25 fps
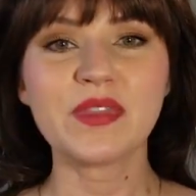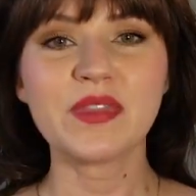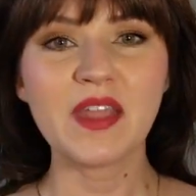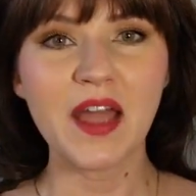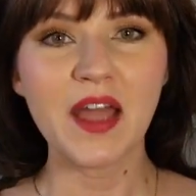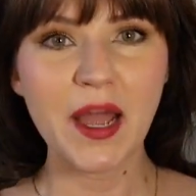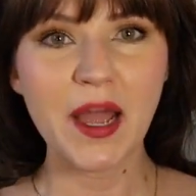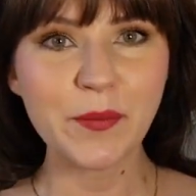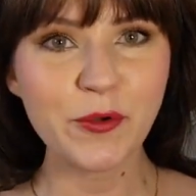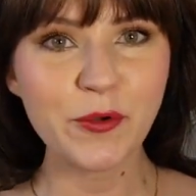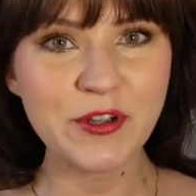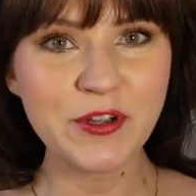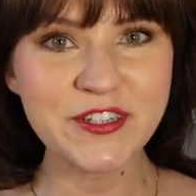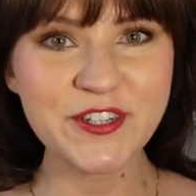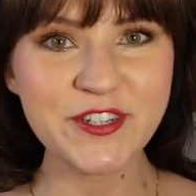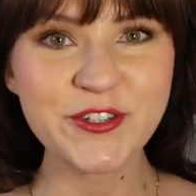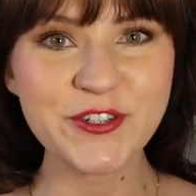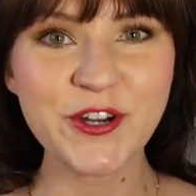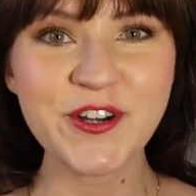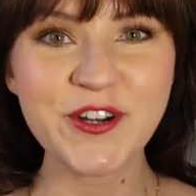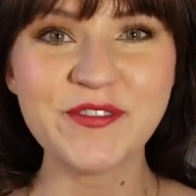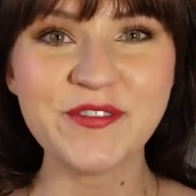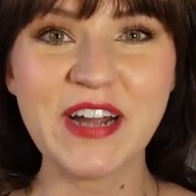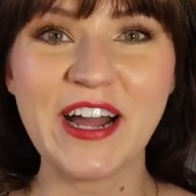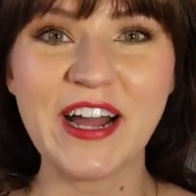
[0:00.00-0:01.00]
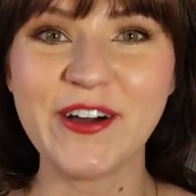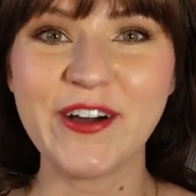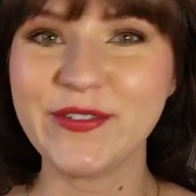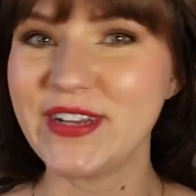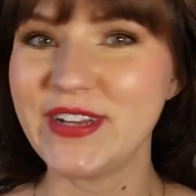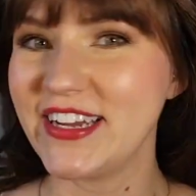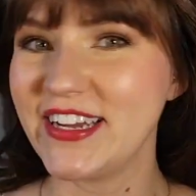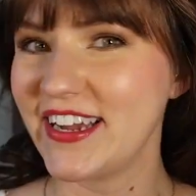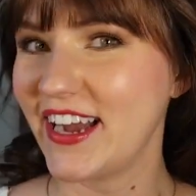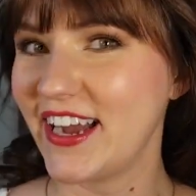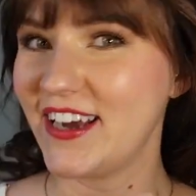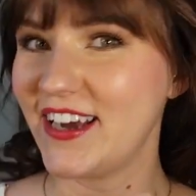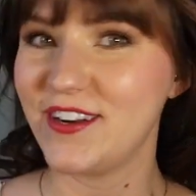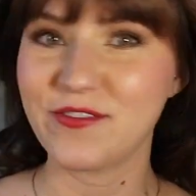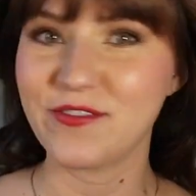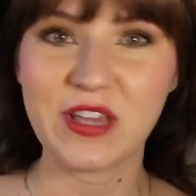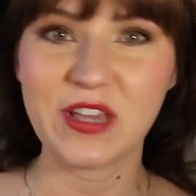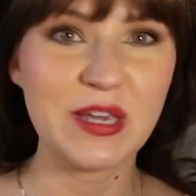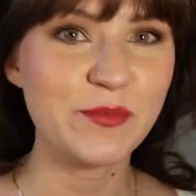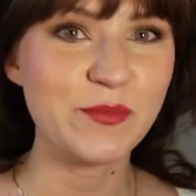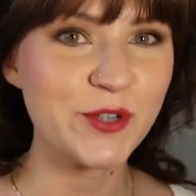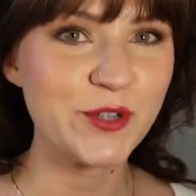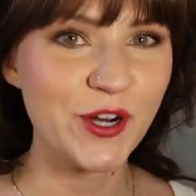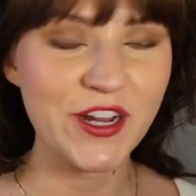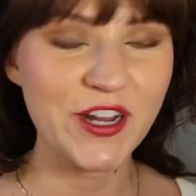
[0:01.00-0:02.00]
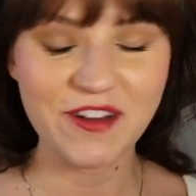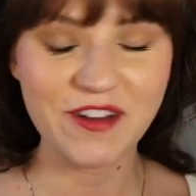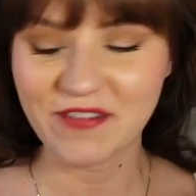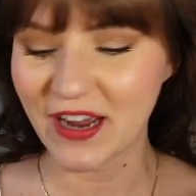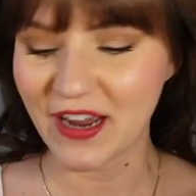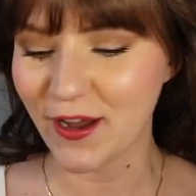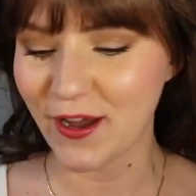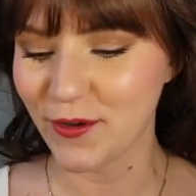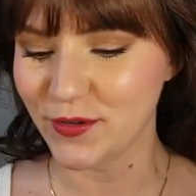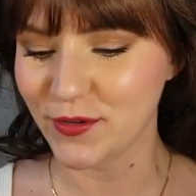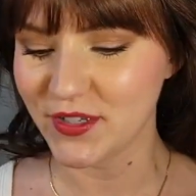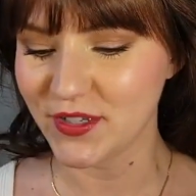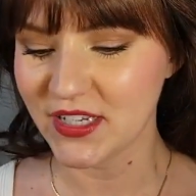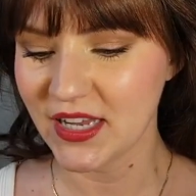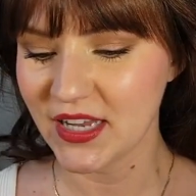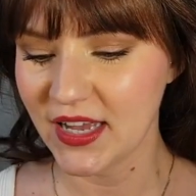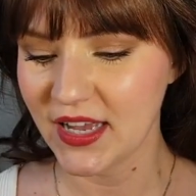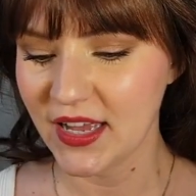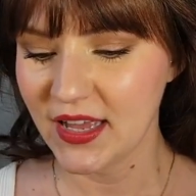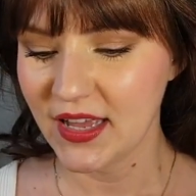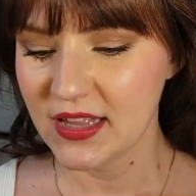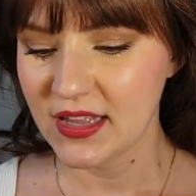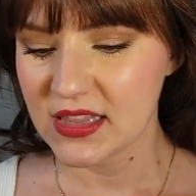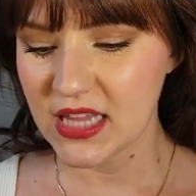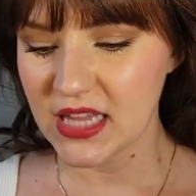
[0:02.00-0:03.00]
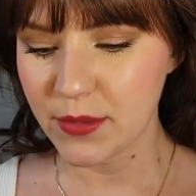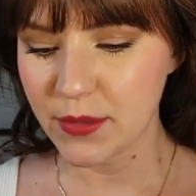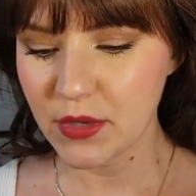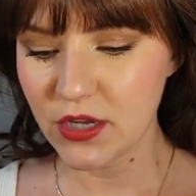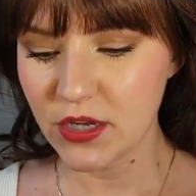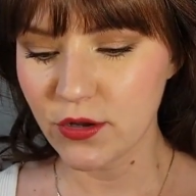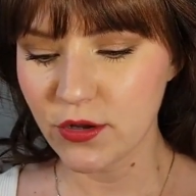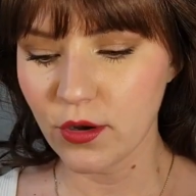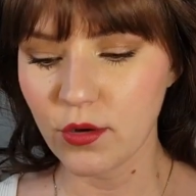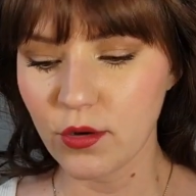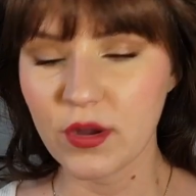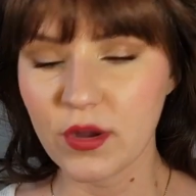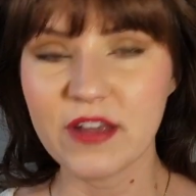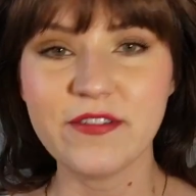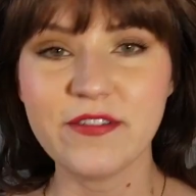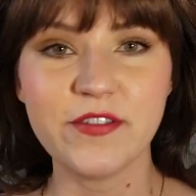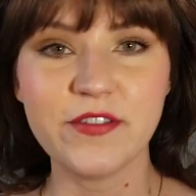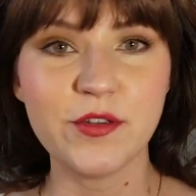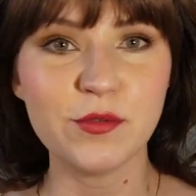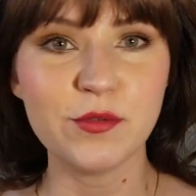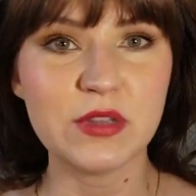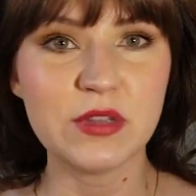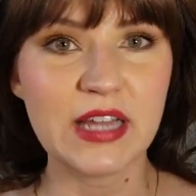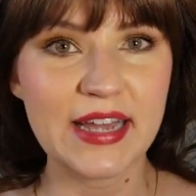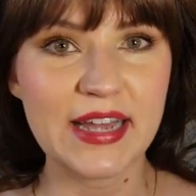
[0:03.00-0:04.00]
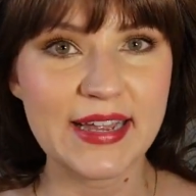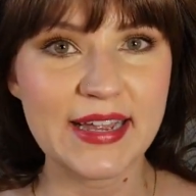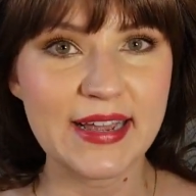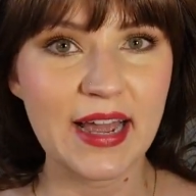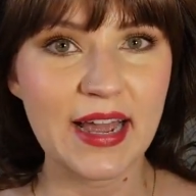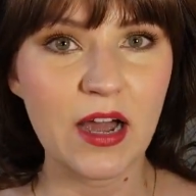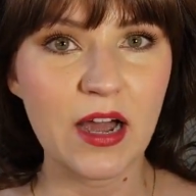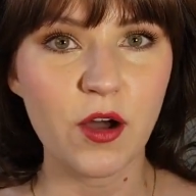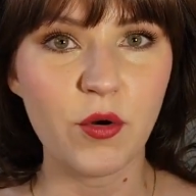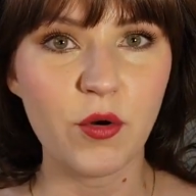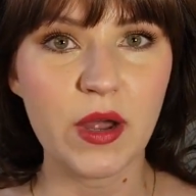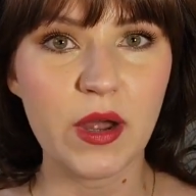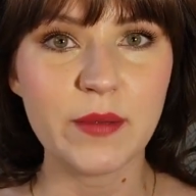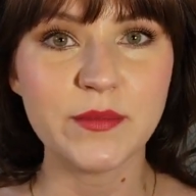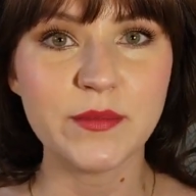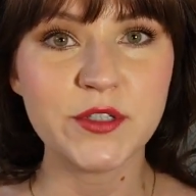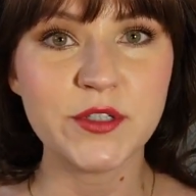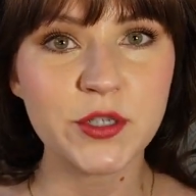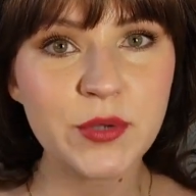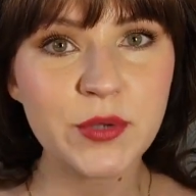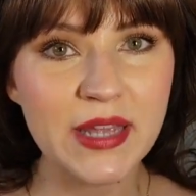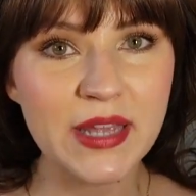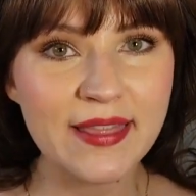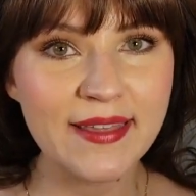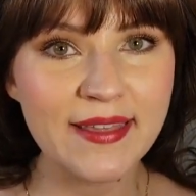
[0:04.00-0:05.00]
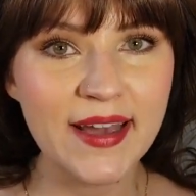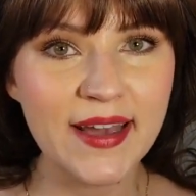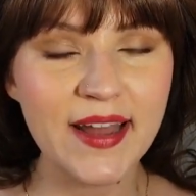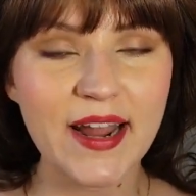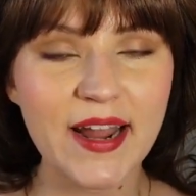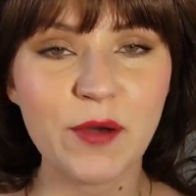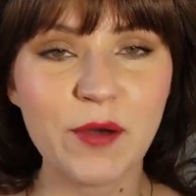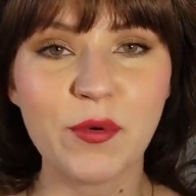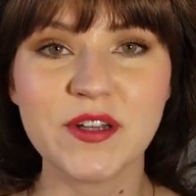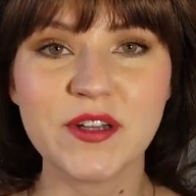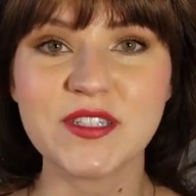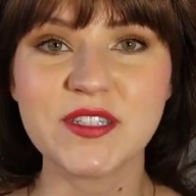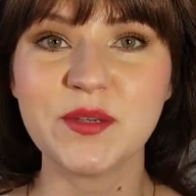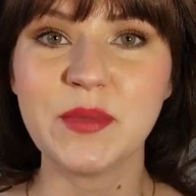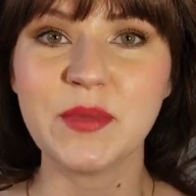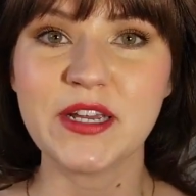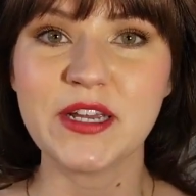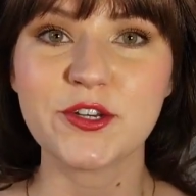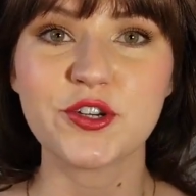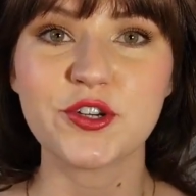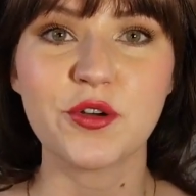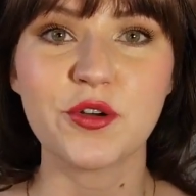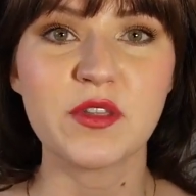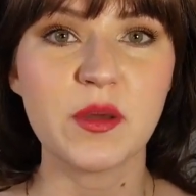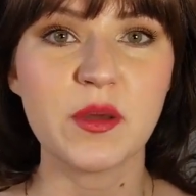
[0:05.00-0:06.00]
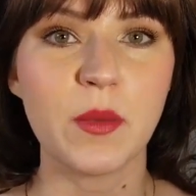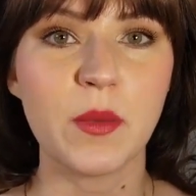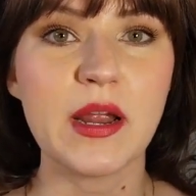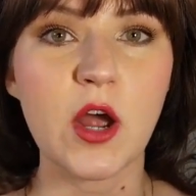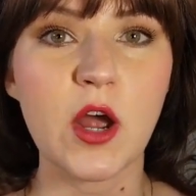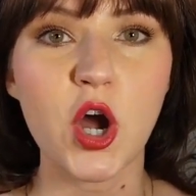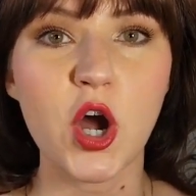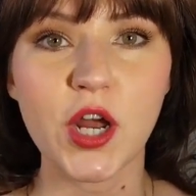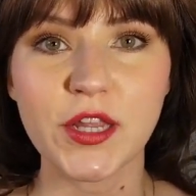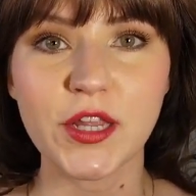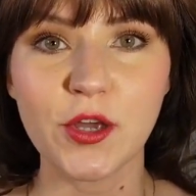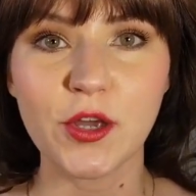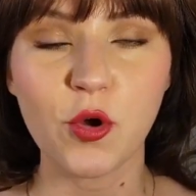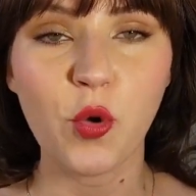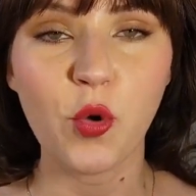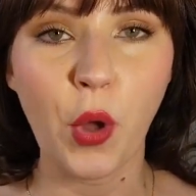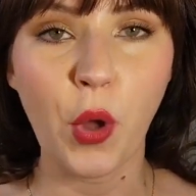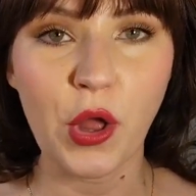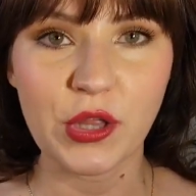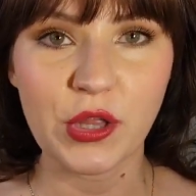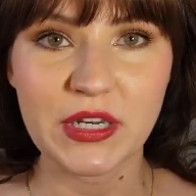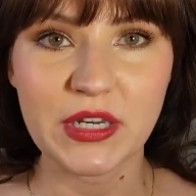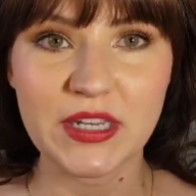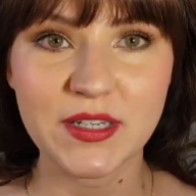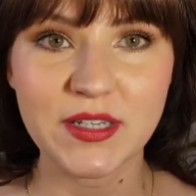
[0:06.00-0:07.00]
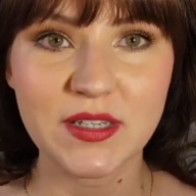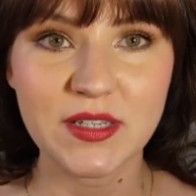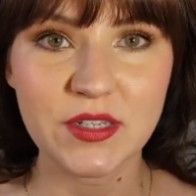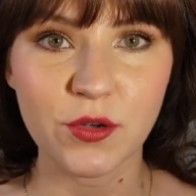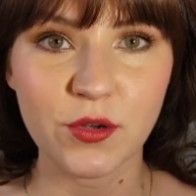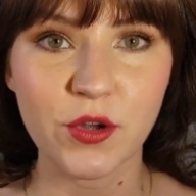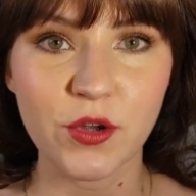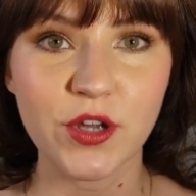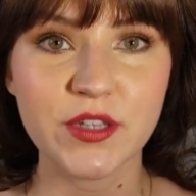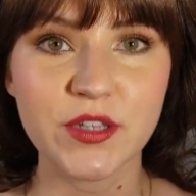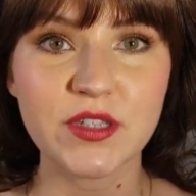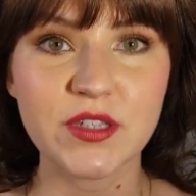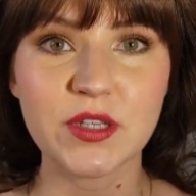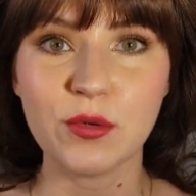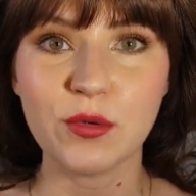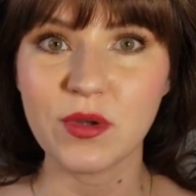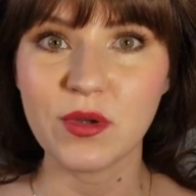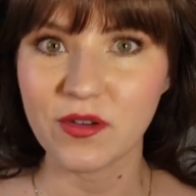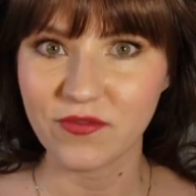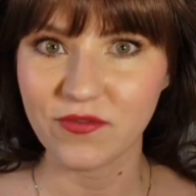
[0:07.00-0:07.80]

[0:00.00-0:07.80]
I'm going to turn around and kind of keep turning around. Let me know if you like how I'm doing that. I want to make sure that my audio quality is still good so you can